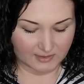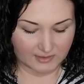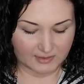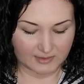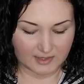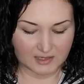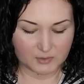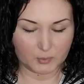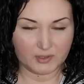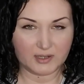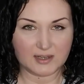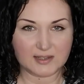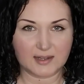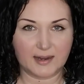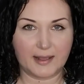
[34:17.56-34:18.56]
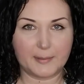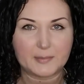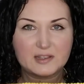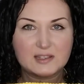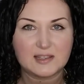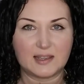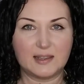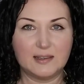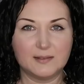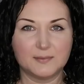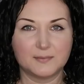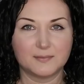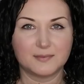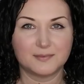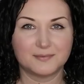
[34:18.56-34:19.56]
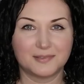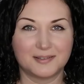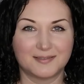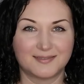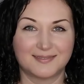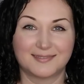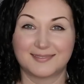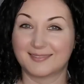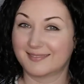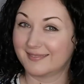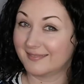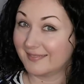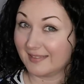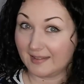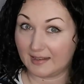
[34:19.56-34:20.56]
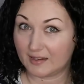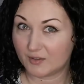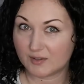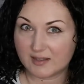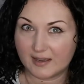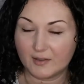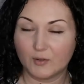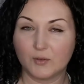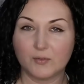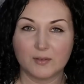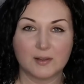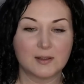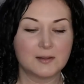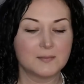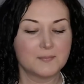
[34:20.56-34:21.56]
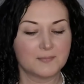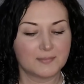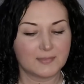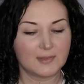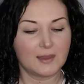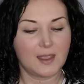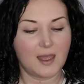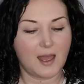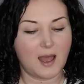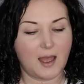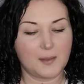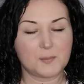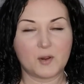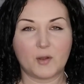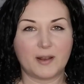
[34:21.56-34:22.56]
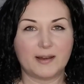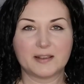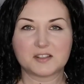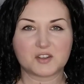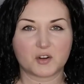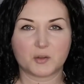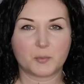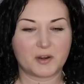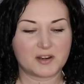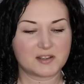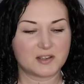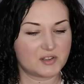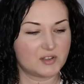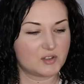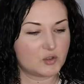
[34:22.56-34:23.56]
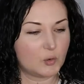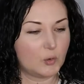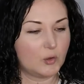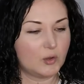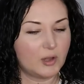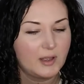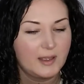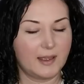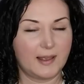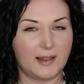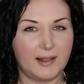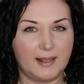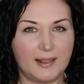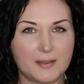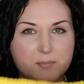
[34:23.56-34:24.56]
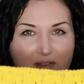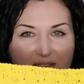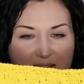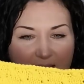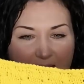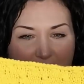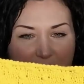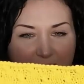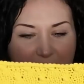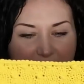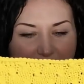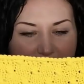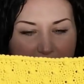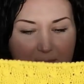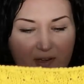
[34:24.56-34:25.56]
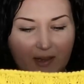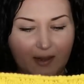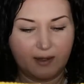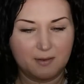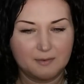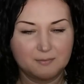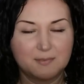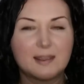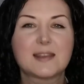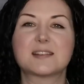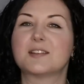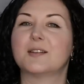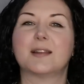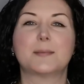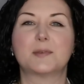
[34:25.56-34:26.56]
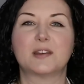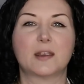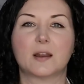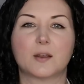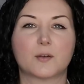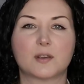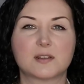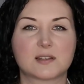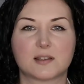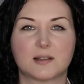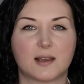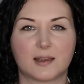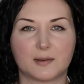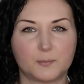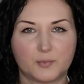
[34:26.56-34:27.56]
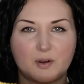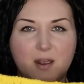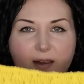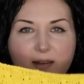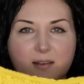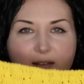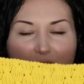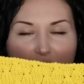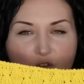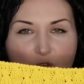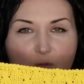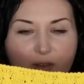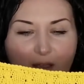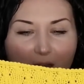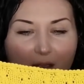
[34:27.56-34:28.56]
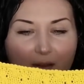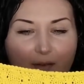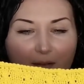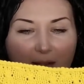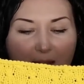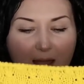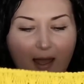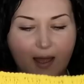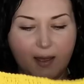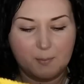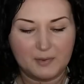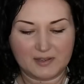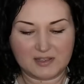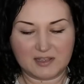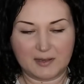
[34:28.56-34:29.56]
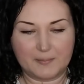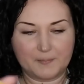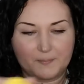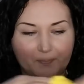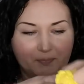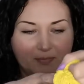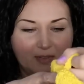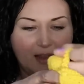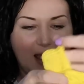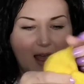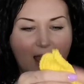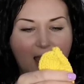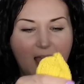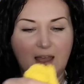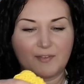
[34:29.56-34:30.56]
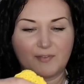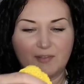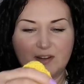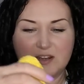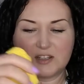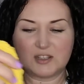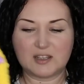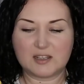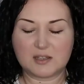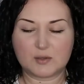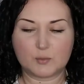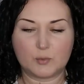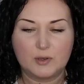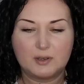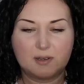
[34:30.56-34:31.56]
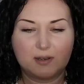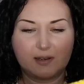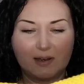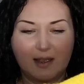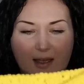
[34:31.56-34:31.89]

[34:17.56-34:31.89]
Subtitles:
This one is a lemon tea. Can you tell? I'm not a literal person at all. Lemon tea in a lemon yellow. It's not lemon yellow. It's like a bright. It's a true yellow. But I finished this one.